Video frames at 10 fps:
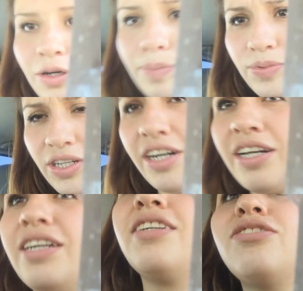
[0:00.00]
Oops,
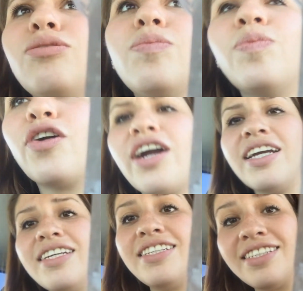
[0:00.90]
sorry. A
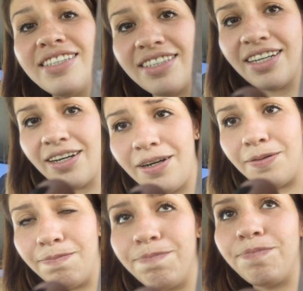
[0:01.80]
surprise
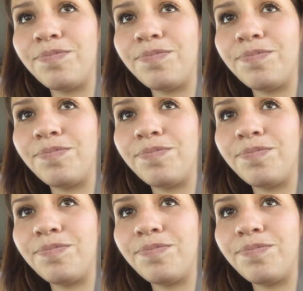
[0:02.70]
um,